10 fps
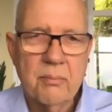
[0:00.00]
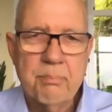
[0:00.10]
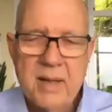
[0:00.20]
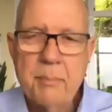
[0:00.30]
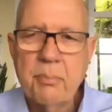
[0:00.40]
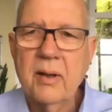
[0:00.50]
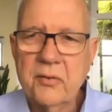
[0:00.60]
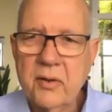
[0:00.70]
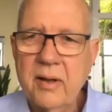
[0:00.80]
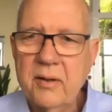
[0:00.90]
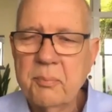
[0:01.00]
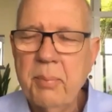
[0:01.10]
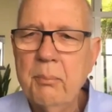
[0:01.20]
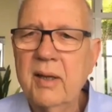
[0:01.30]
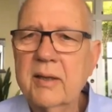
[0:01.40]
people, as
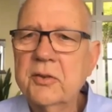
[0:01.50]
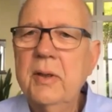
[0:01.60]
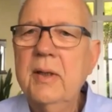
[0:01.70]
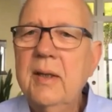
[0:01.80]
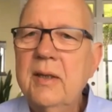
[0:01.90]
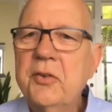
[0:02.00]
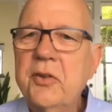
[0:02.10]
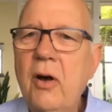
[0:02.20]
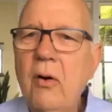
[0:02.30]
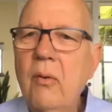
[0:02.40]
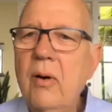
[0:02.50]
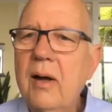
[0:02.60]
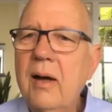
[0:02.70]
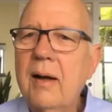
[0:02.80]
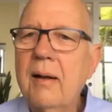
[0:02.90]
publics.
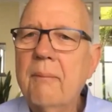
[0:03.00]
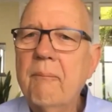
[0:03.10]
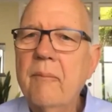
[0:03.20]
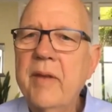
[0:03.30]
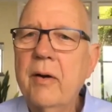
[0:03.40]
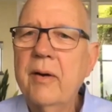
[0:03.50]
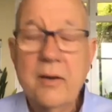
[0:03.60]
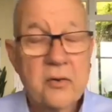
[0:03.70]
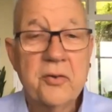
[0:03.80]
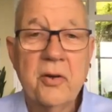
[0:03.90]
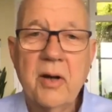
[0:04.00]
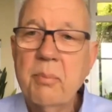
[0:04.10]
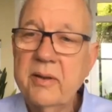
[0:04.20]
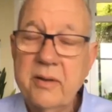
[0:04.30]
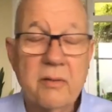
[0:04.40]
So they're necessary,
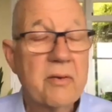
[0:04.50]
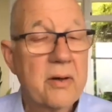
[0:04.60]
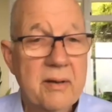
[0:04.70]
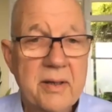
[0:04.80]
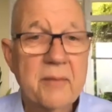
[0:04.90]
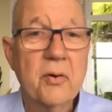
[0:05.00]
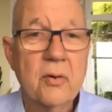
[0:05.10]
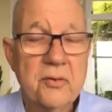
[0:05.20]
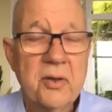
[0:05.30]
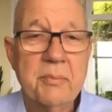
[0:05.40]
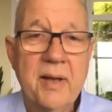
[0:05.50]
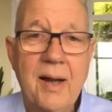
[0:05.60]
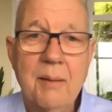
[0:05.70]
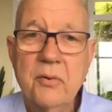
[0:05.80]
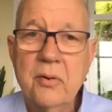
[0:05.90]
but they're very difficult
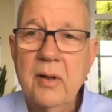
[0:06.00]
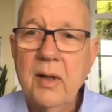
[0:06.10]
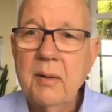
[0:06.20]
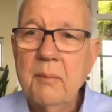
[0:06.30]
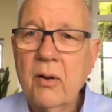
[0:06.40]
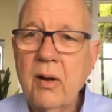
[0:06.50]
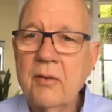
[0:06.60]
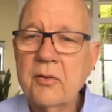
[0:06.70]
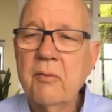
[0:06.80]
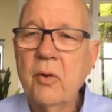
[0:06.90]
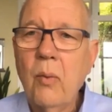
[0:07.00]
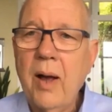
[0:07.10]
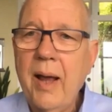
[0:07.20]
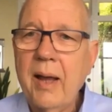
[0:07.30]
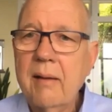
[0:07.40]
sometimes because of the
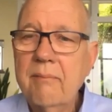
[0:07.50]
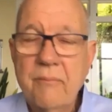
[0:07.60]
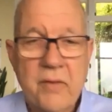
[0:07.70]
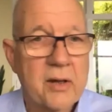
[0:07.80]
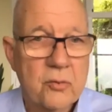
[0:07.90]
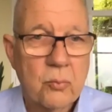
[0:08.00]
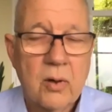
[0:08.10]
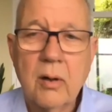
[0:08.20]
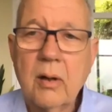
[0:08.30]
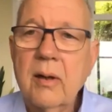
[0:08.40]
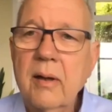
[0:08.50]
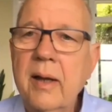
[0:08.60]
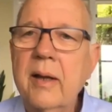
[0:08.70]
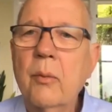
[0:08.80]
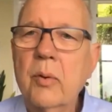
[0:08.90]
way things work.
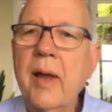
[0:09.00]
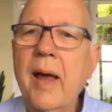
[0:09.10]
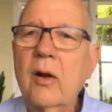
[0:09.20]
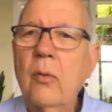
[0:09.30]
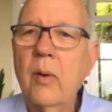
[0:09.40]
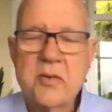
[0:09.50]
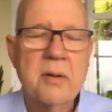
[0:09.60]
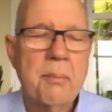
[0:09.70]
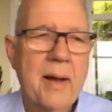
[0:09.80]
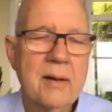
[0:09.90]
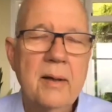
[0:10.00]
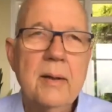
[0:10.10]
And we had a question about